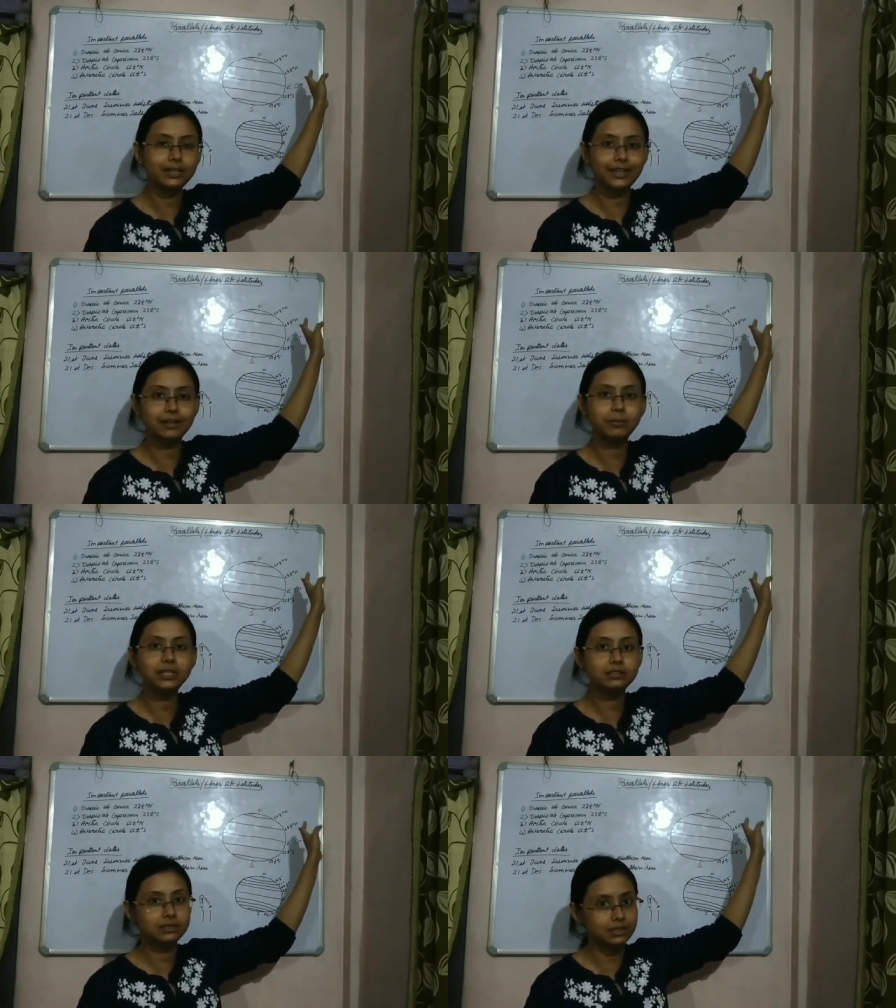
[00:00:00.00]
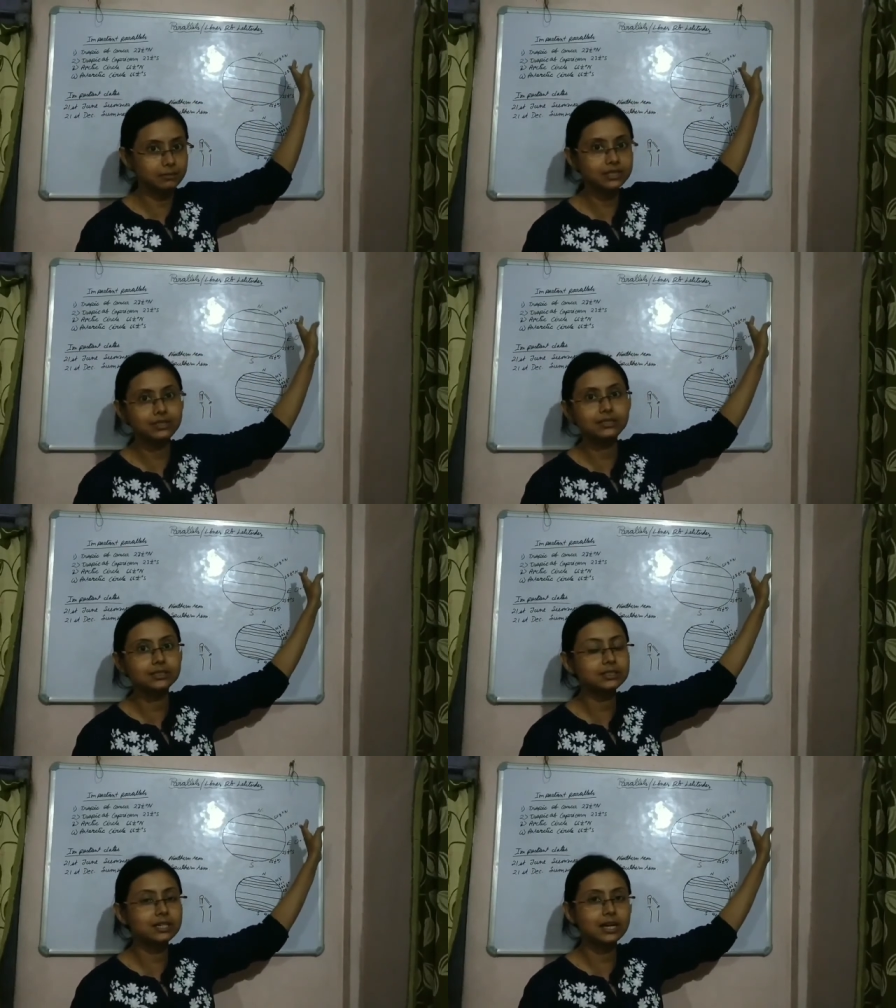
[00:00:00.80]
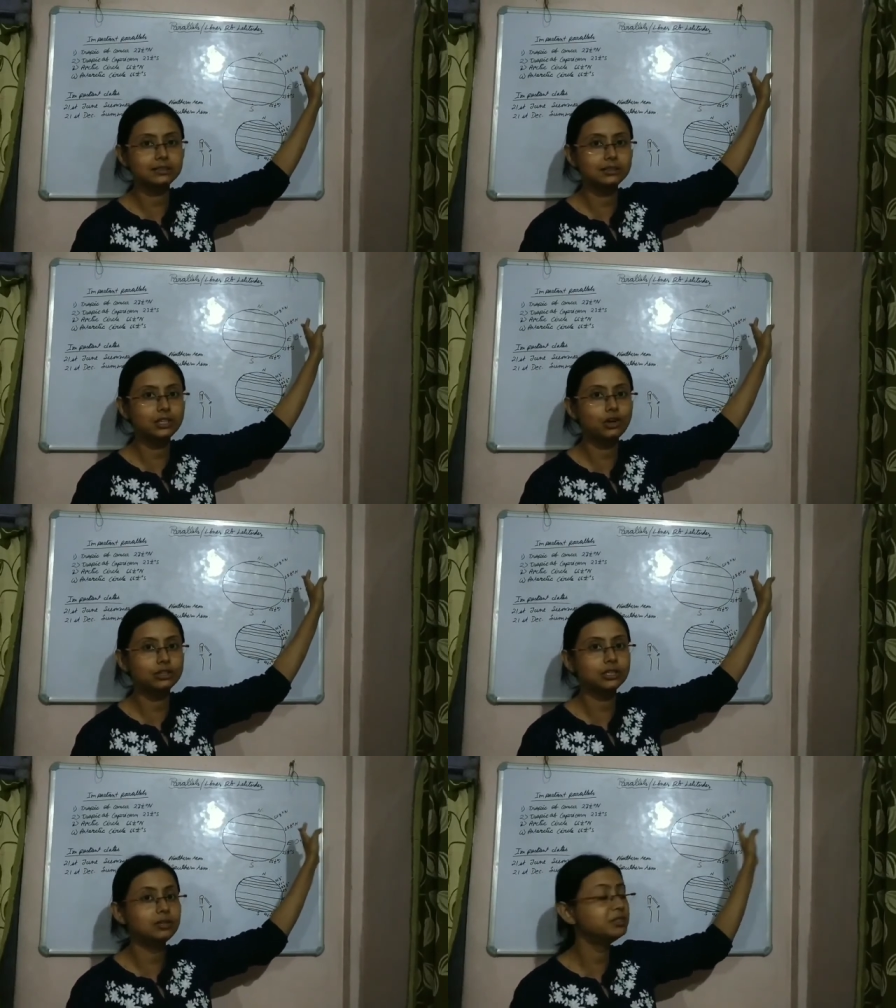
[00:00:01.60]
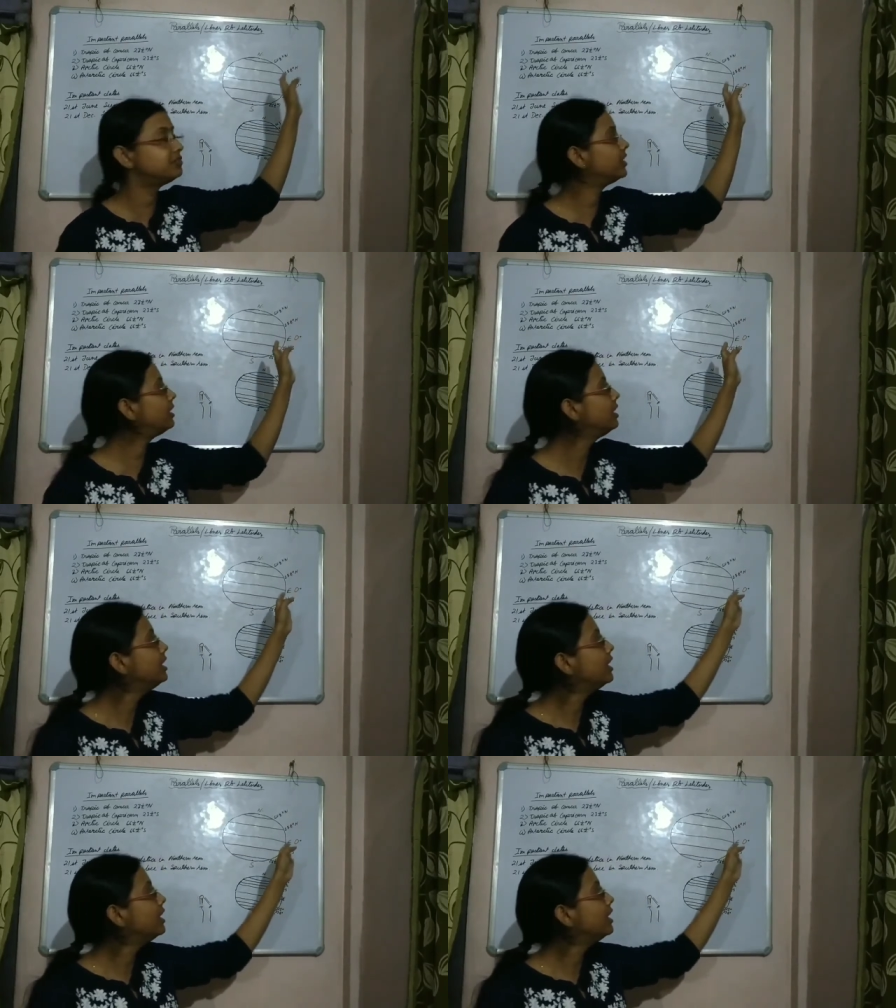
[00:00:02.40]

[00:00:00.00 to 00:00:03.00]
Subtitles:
That means summer season starts in the northern hemisphere,